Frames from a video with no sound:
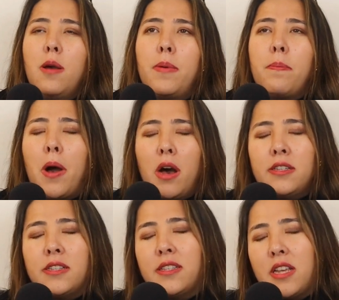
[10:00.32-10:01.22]
But
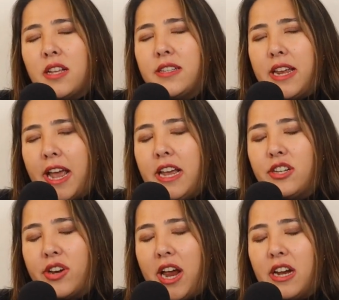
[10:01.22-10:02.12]
past a certain
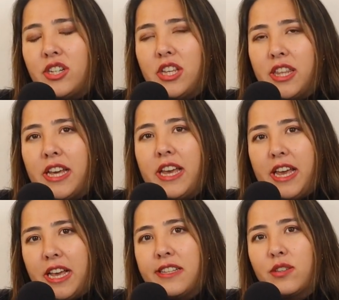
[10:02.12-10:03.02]
age, I actually think it
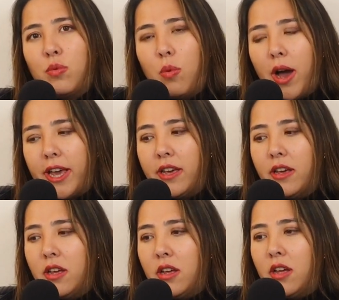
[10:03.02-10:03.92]
is quite
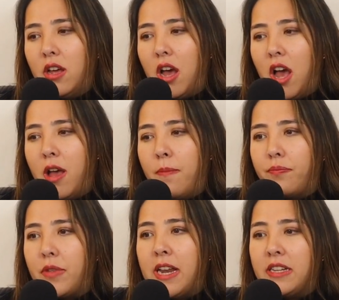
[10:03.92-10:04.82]

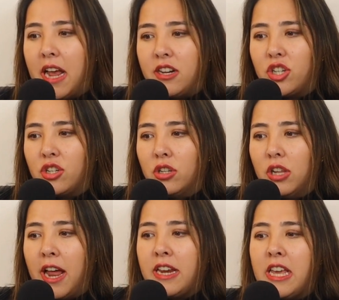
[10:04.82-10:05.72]
intentional.
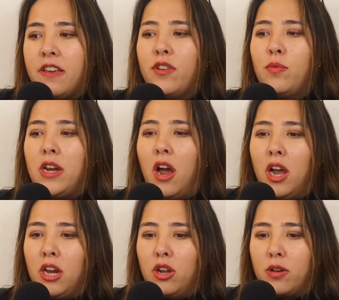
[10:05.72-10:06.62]
And even when
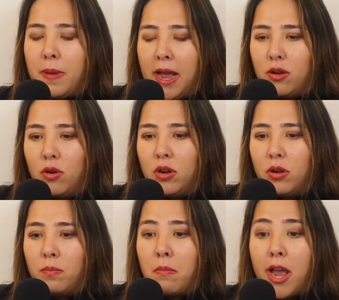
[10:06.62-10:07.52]
I look back
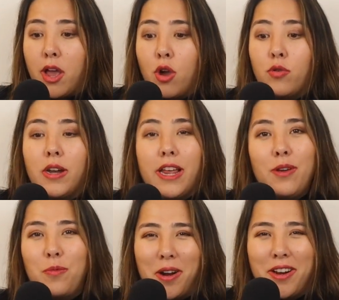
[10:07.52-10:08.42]
on my
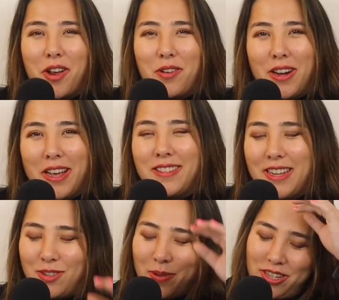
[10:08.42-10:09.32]
one and only
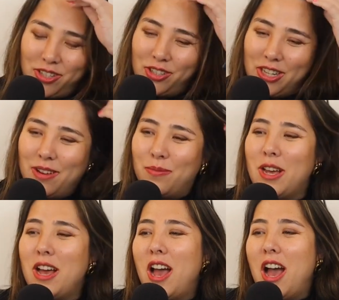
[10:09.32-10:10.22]
situationship,
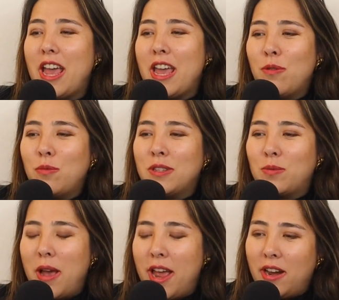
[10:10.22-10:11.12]
it was
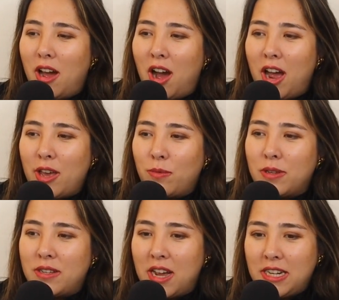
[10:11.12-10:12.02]
when I
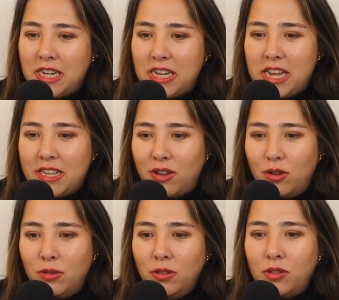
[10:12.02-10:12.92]
was 19 years
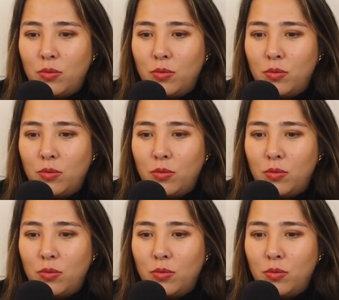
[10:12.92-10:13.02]
old.